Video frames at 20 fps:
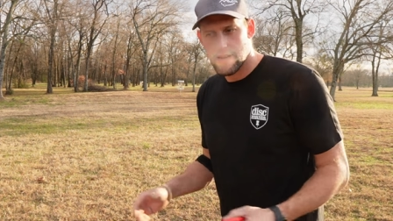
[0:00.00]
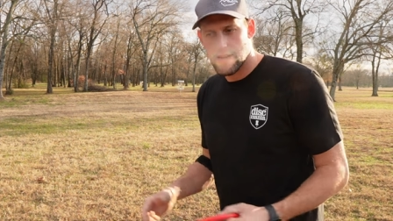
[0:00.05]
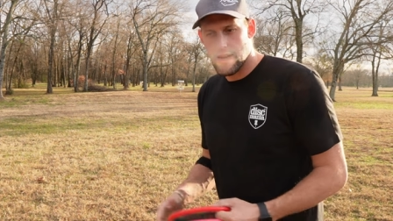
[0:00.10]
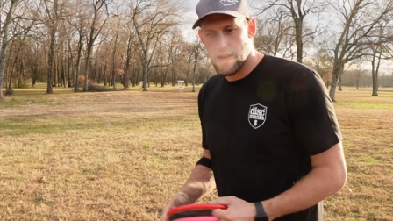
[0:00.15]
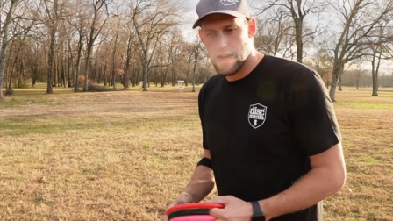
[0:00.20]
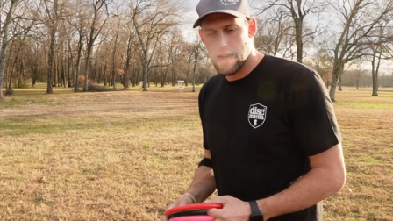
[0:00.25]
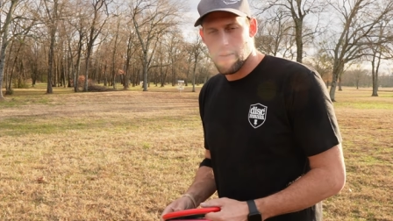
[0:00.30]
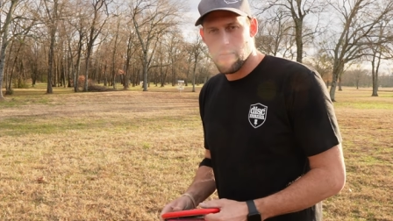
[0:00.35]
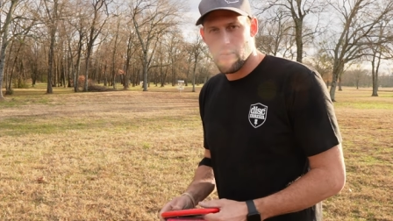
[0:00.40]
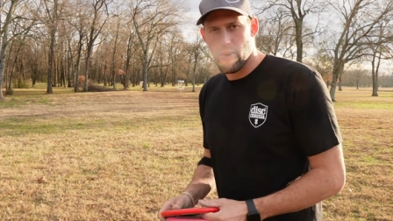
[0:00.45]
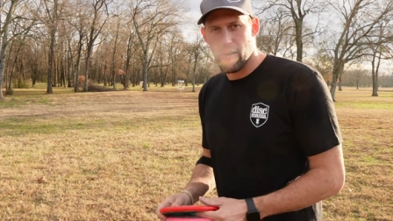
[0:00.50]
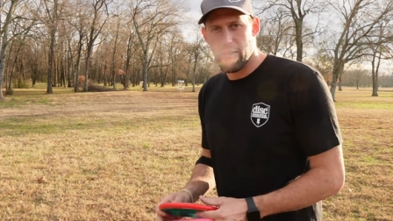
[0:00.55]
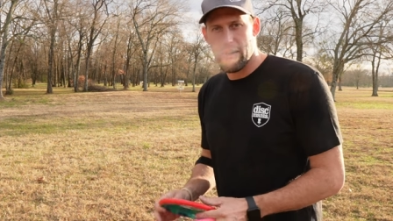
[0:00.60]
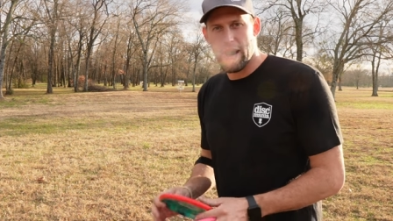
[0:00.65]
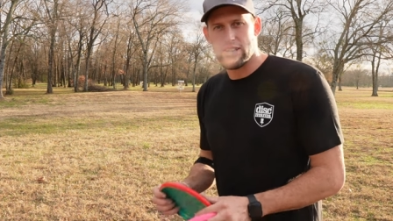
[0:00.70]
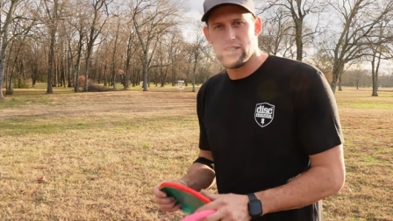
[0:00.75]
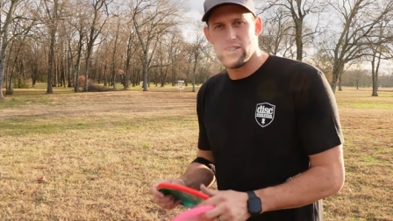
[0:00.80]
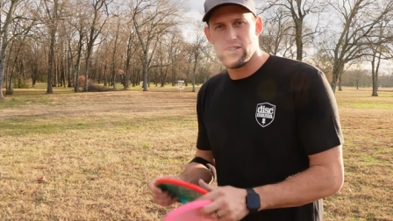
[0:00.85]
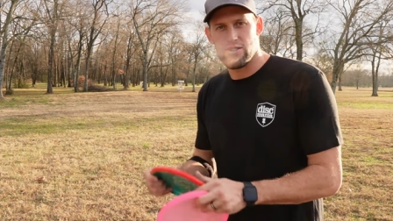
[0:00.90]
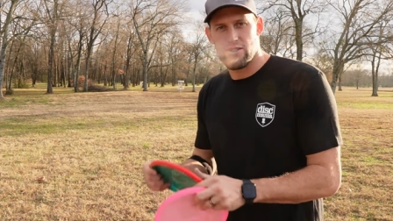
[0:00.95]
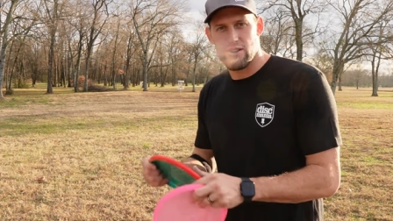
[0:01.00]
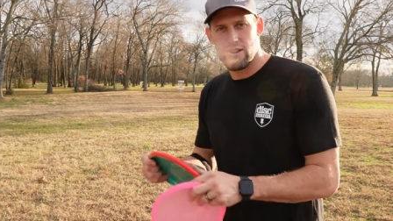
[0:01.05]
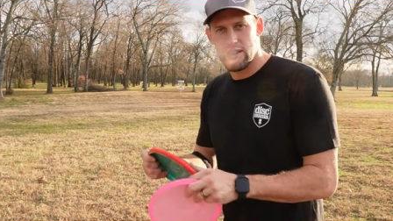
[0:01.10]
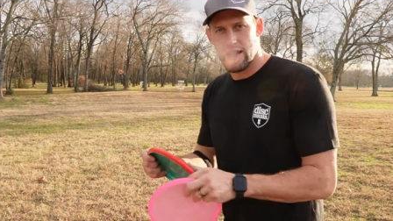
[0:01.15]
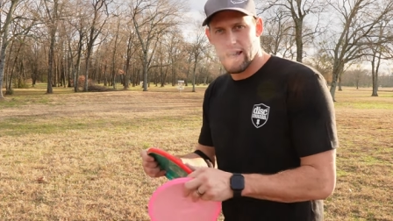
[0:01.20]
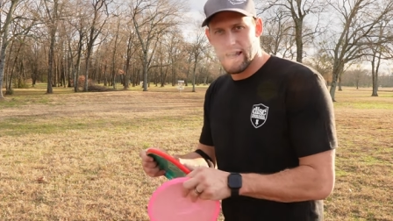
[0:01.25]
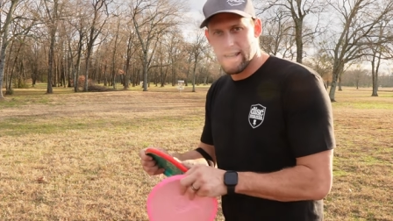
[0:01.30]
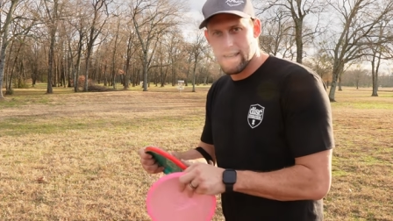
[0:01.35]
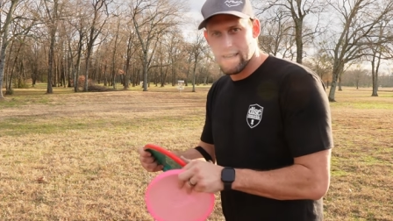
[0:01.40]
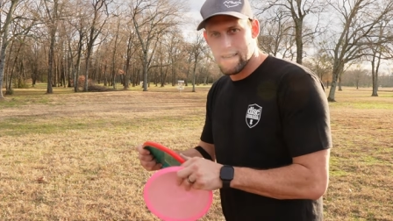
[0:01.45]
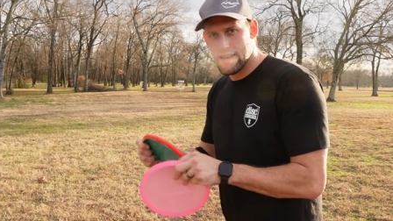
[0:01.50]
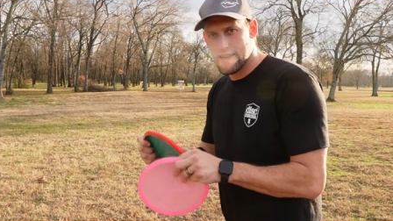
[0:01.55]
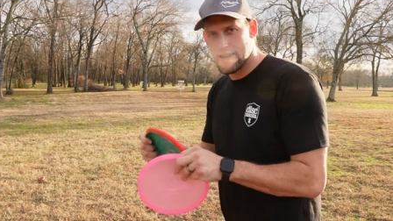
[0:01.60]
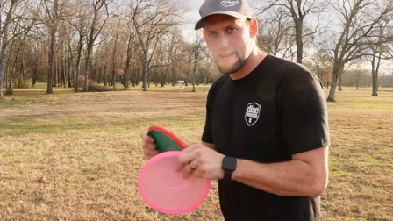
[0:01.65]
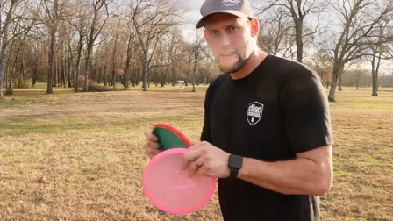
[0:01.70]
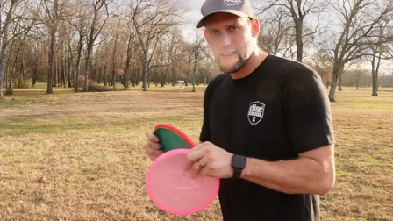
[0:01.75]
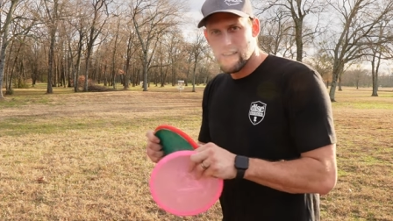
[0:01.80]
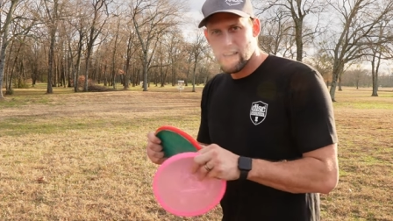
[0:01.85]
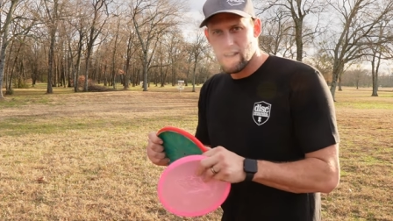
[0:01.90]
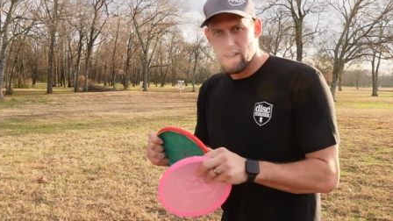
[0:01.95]
um, where I'm actually doing like a,
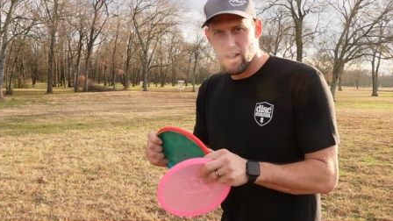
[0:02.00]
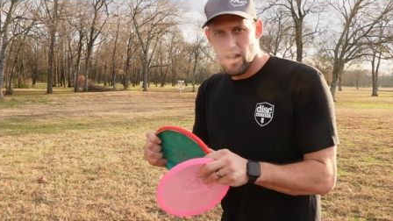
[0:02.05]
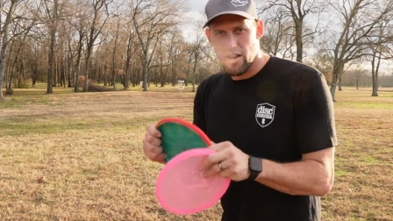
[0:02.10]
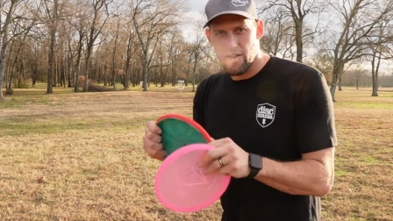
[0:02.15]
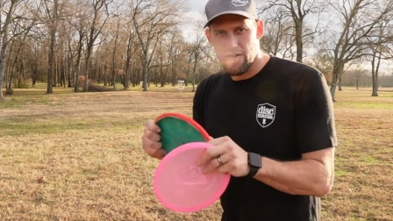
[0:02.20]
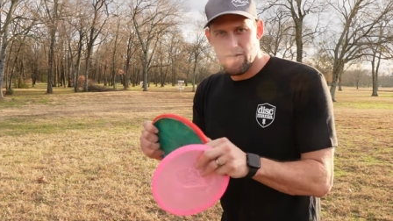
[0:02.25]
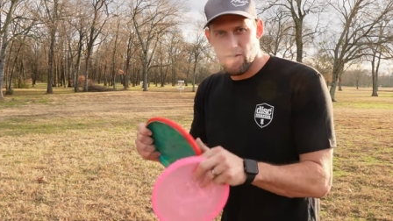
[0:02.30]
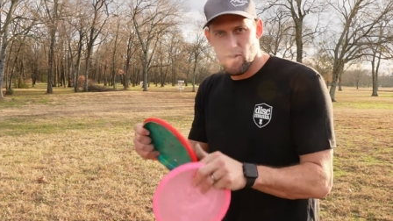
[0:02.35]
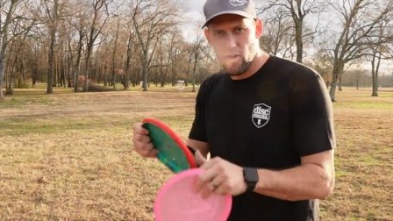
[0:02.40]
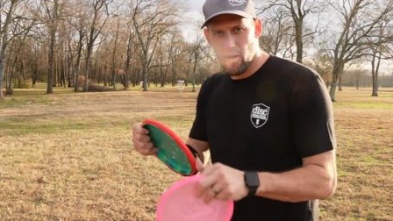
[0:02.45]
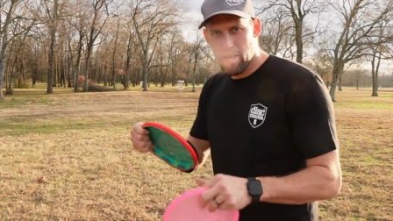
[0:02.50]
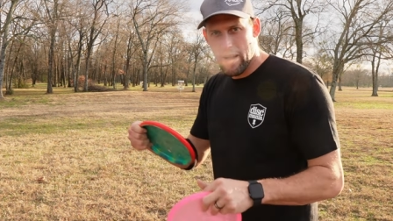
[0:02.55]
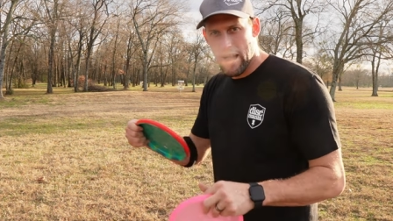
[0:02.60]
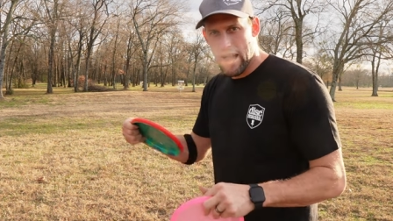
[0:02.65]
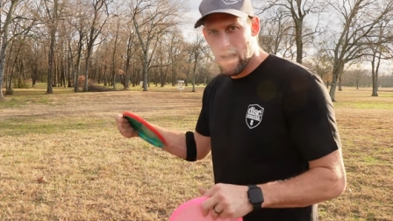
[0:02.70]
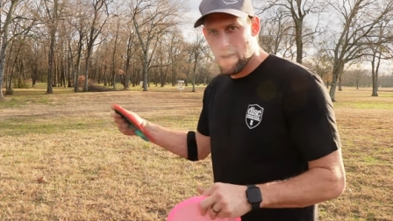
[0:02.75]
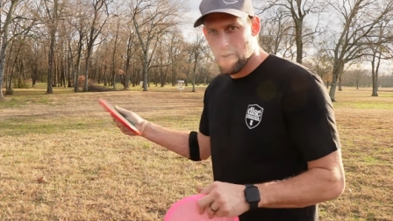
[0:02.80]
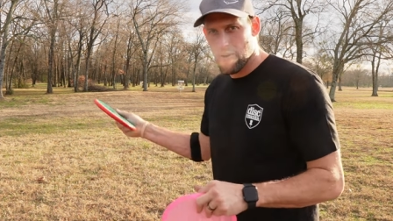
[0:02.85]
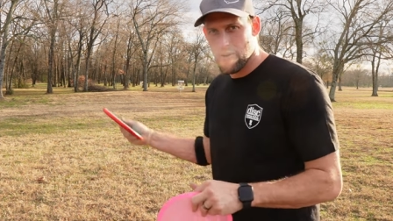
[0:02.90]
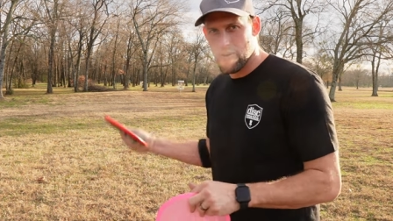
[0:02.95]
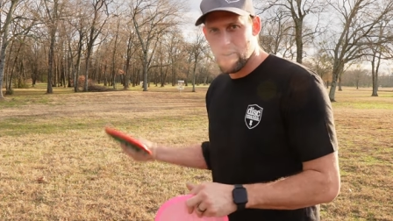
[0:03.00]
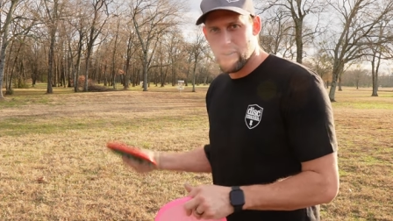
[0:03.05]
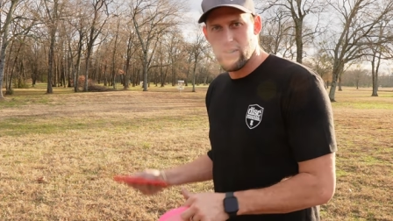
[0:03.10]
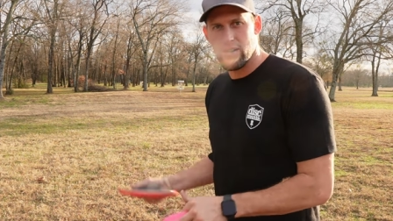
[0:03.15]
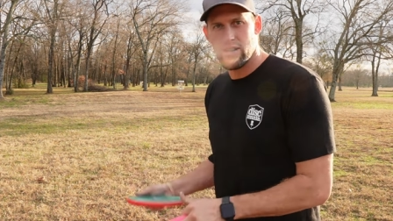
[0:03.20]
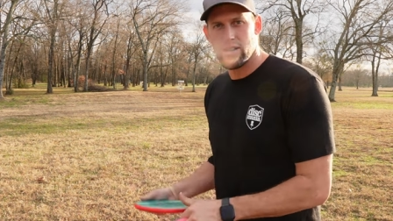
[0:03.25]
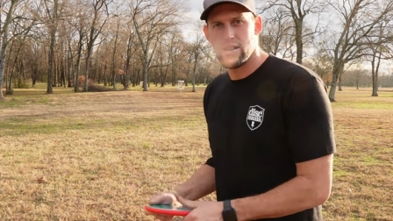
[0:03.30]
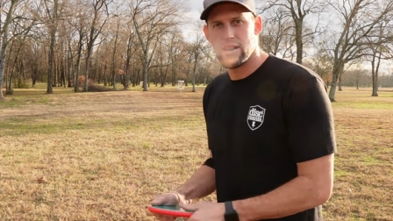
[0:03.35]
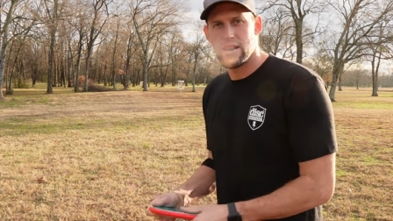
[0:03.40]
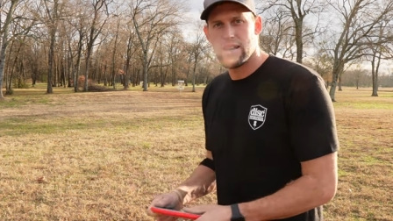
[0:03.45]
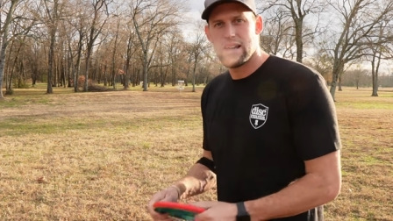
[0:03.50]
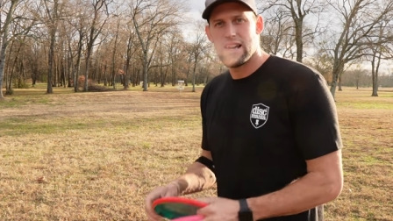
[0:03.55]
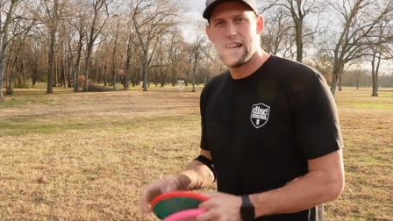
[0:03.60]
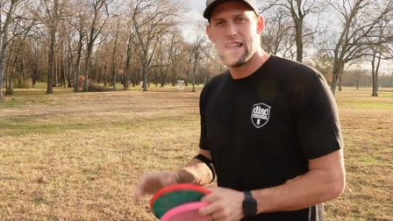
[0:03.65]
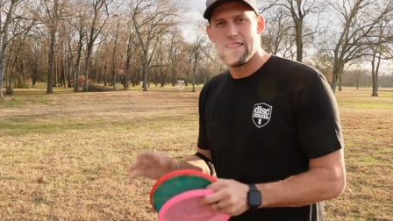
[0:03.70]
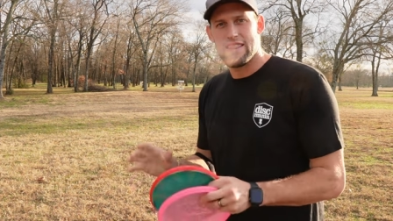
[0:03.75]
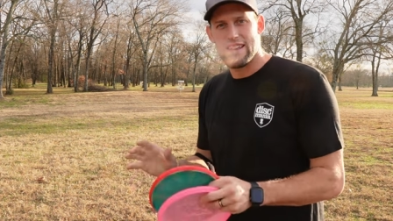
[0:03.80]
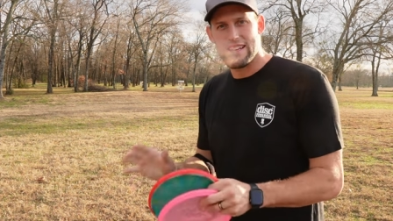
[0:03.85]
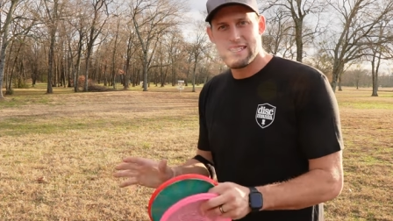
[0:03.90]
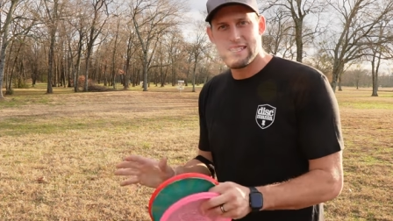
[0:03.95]
not a full power,
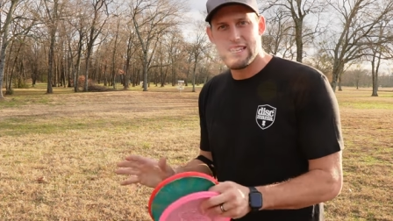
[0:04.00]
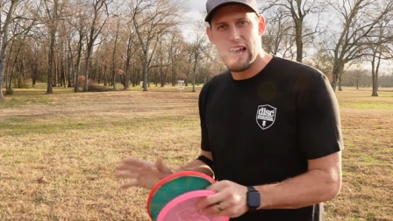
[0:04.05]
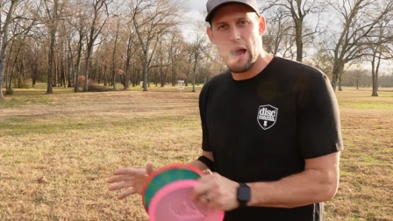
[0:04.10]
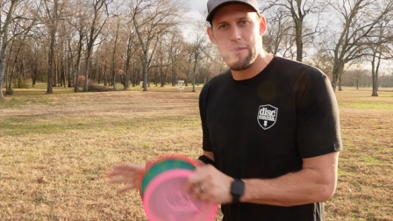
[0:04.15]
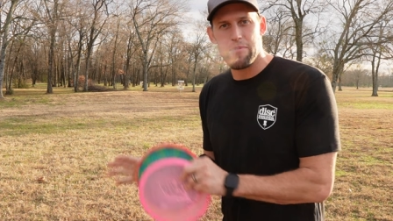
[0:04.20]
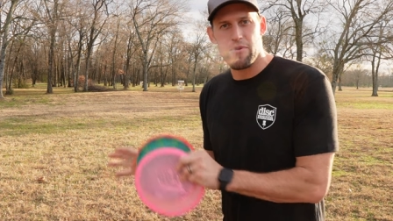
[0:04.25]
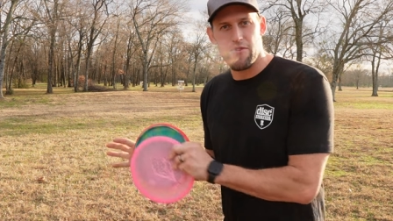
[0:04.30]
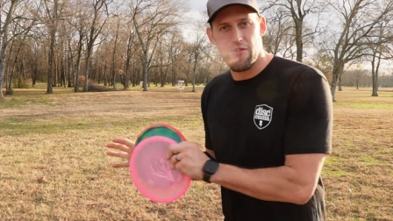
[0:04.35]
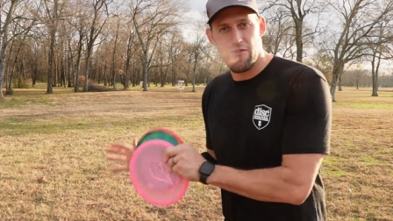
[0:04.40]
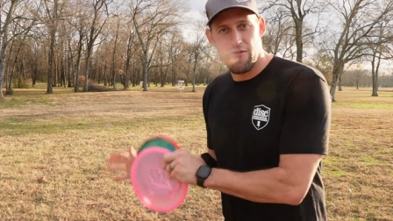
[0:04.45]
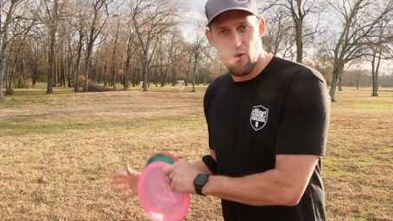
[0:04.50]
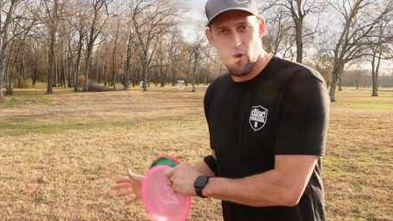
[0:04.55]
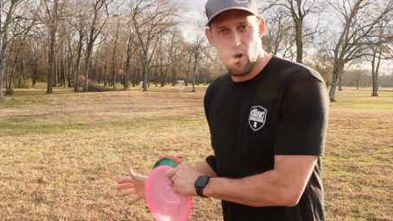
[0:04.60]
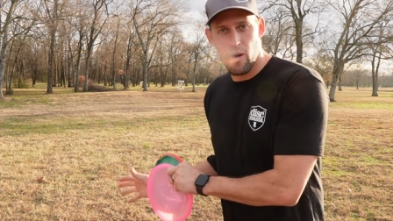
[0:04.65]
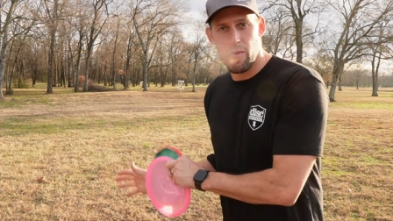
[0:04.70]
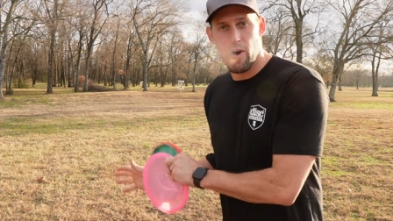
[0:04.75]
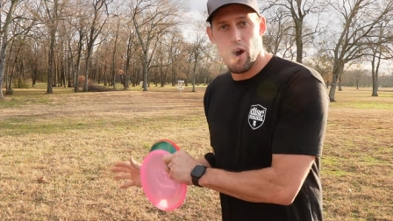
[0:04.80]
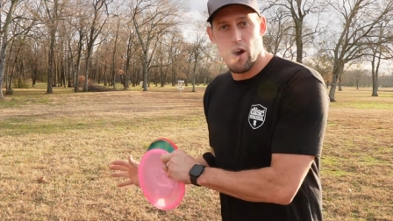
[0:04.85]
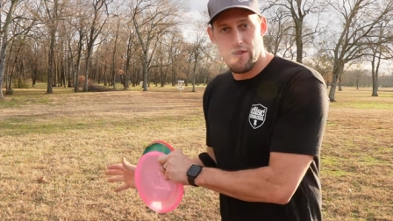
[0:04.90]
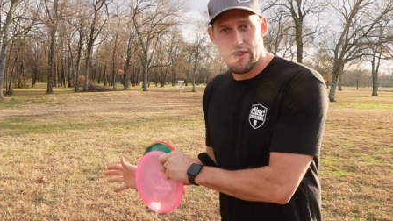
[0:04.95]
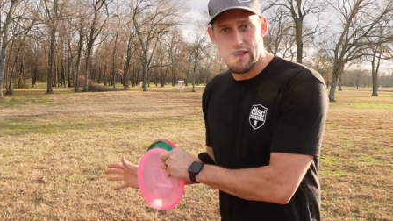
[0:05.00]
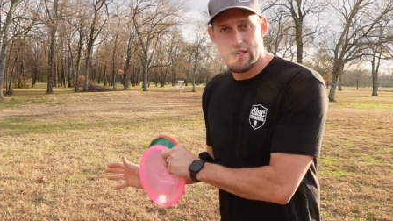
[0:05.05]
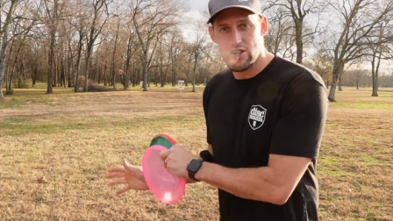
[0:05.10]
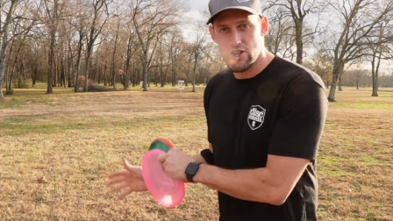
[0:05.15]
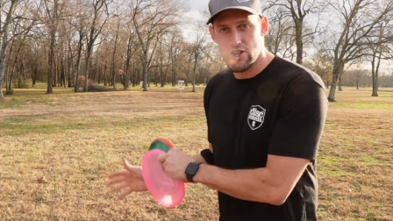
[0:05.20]
this type of form on this